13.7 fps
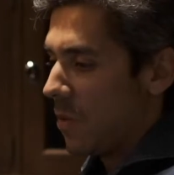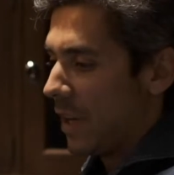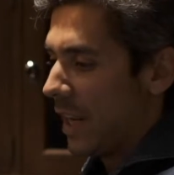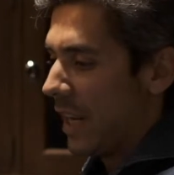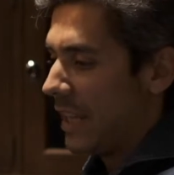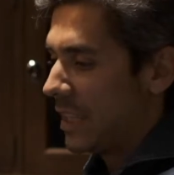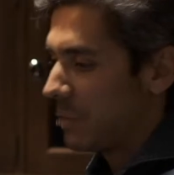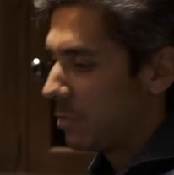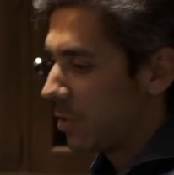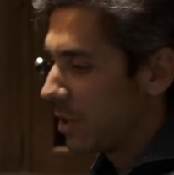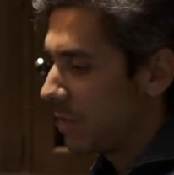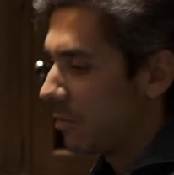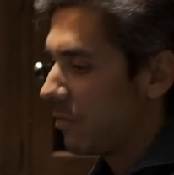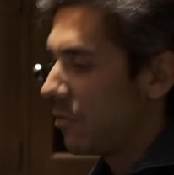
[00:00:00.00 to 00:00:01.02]
when it
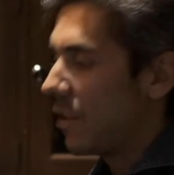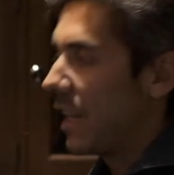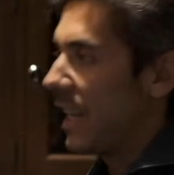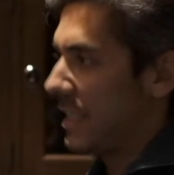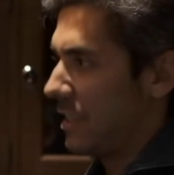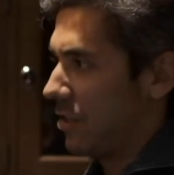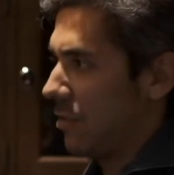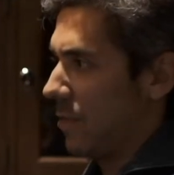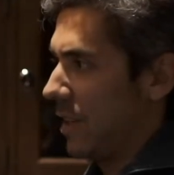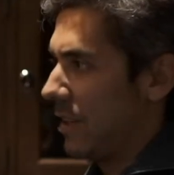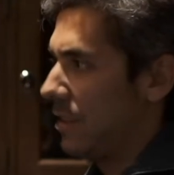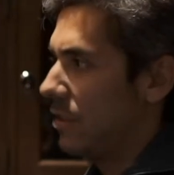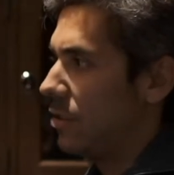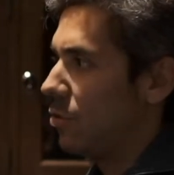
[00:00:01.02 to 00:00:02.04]
is possible for a
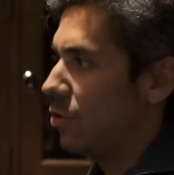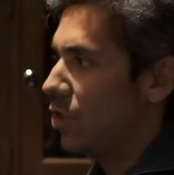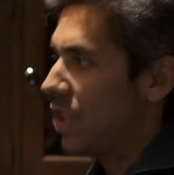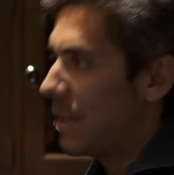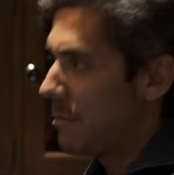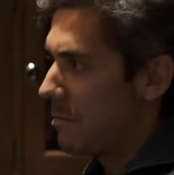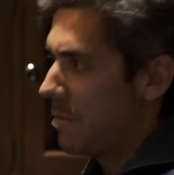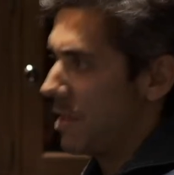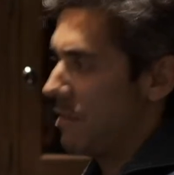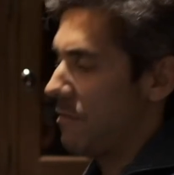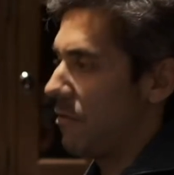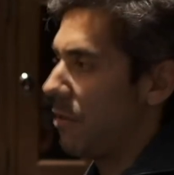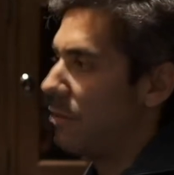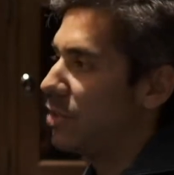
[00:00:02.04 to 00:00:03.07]
customer to jump